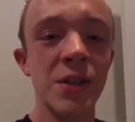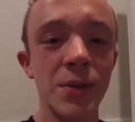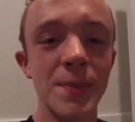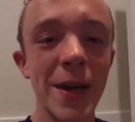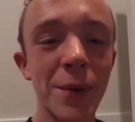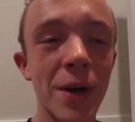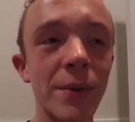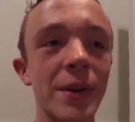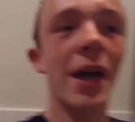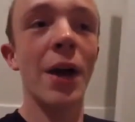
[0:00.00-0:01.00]
So it's been
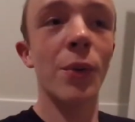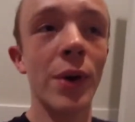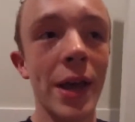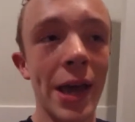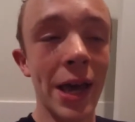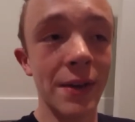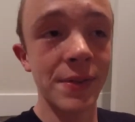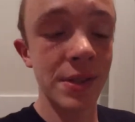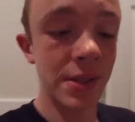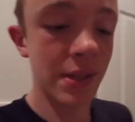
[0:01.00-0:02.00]
around an hour and a half
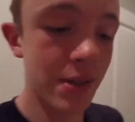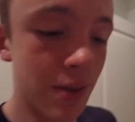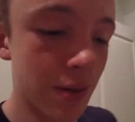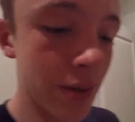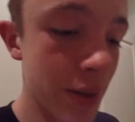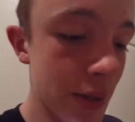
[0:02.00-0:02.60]
since I started